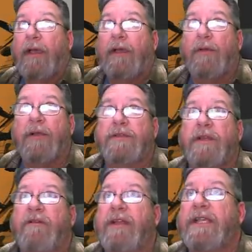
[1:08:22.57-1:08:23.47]
Question
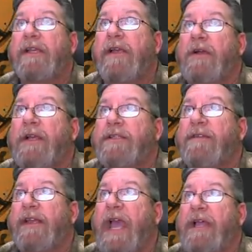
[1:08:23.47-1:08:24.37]
Have I seen Guardians
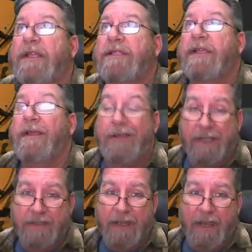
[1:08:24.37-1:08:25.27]
of the Galaxy?
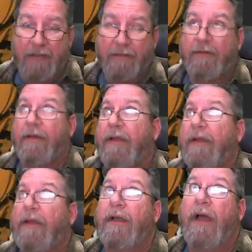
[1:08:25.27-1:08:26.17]
Yes, I have.
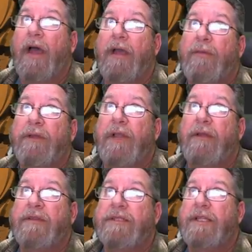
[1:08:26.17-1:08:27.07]
I would love
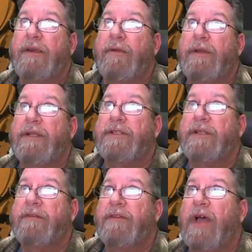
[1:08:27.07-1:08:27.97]
to see your rendition
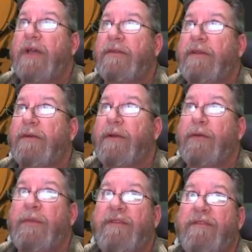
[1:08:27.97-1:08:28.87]
of Yondu. It
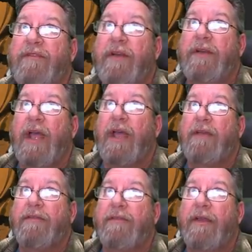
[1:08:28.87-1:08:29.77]
would be fun to
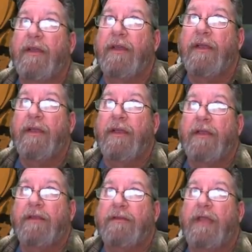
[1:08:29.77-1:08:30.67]
have
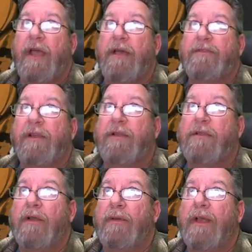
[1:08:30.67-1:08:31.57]
to have to
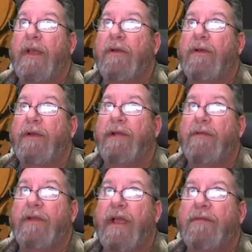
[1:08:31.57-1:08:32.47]
glowing arrow and
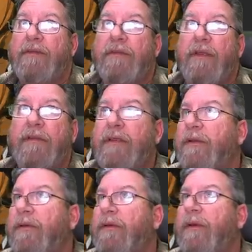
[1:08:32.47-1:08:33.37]
every have to,
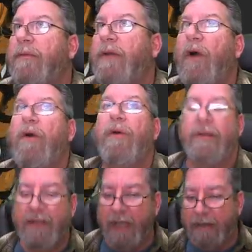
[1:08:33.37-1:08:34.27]
to uh, be, oh
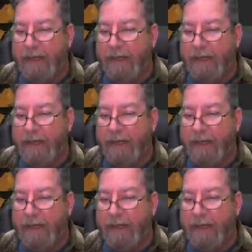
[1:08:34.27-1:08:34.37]
yeah the